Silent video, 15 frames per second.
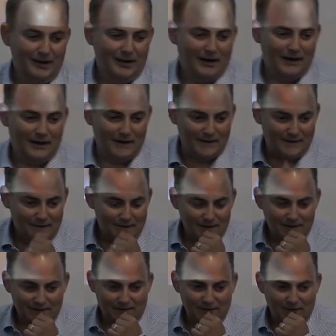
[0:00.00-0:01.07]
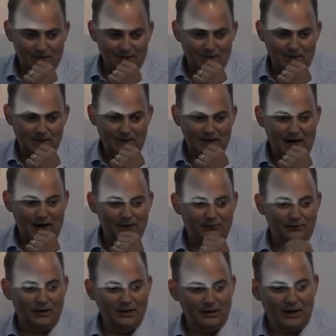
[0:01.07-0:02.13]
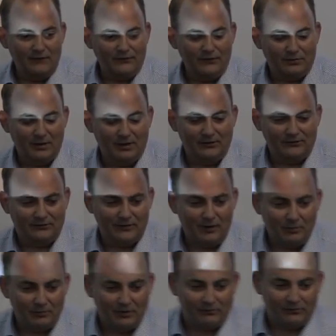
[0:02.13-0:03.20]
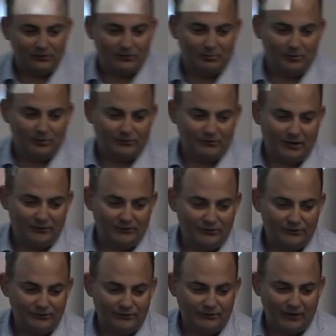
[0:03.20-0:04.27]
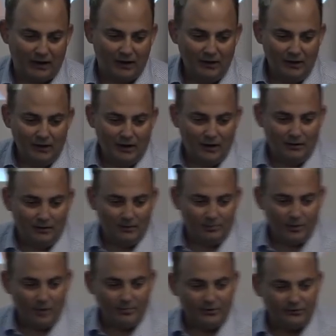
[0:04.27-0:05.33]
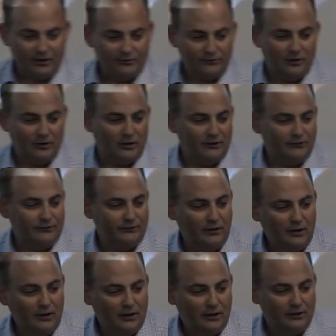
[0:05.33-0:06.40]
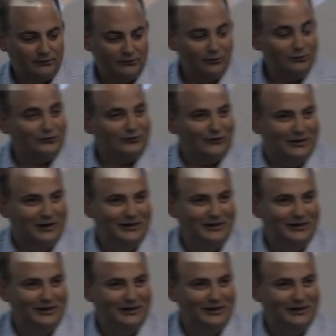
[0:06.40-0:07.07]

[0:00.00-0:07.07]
uh, so yeah, so in an effort to make this somewhat relevant to computer science, I'll just say uh, a proper test harness is useful.